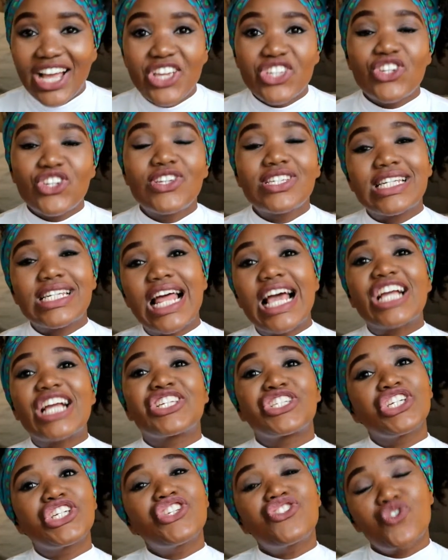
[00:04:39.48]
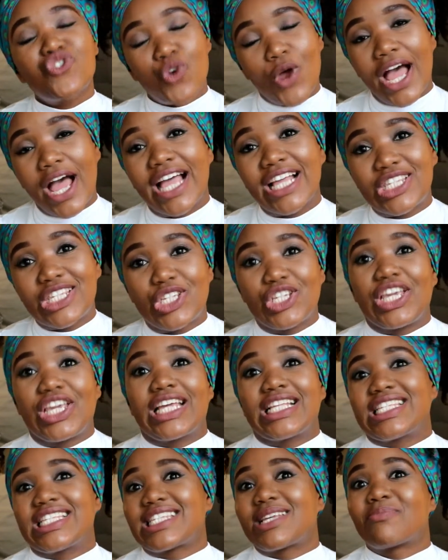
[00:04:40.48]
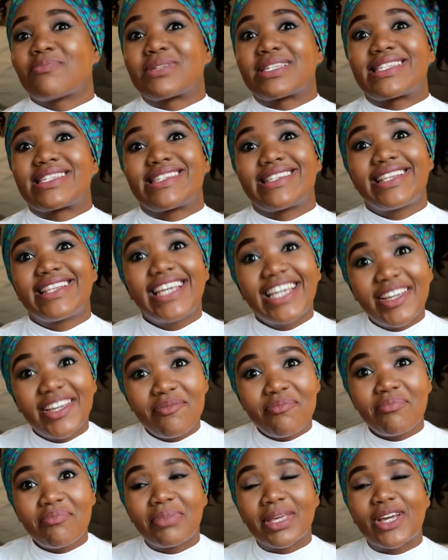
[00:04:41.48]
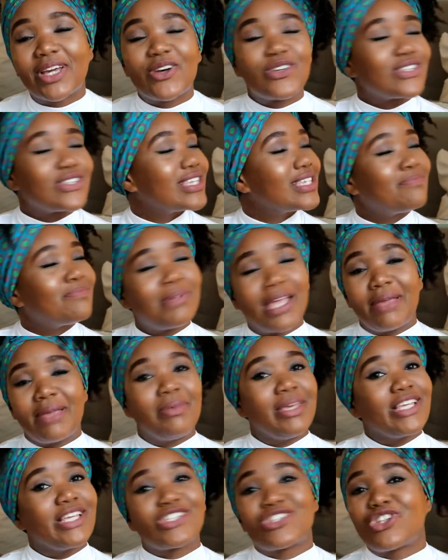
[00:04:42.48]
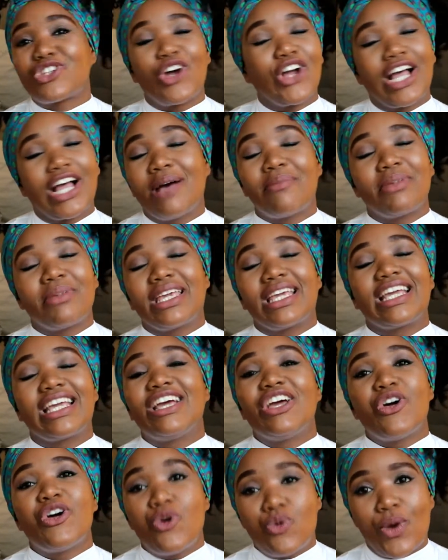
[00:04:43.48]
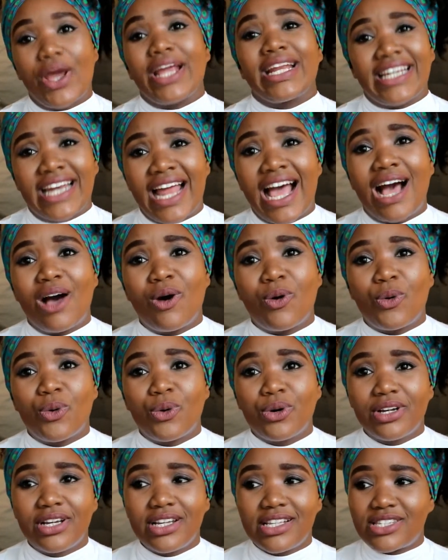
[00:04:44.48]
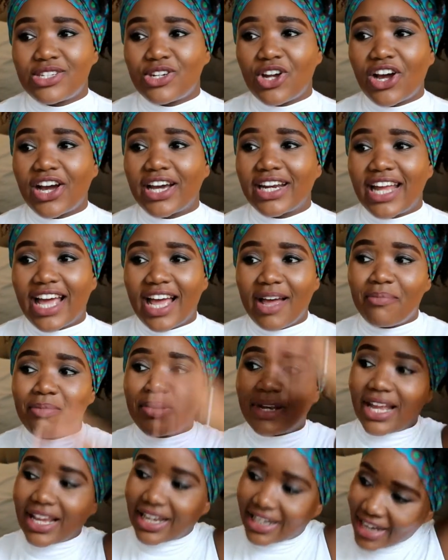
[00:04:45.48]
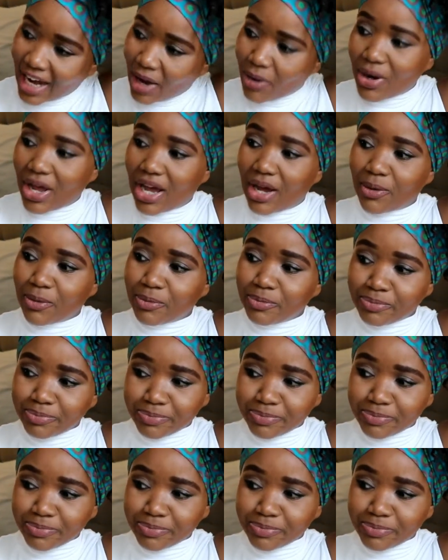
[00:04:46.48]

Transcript: she was like, just try to get some sleep because this baby is not coming right now. It's not gonna happen like now.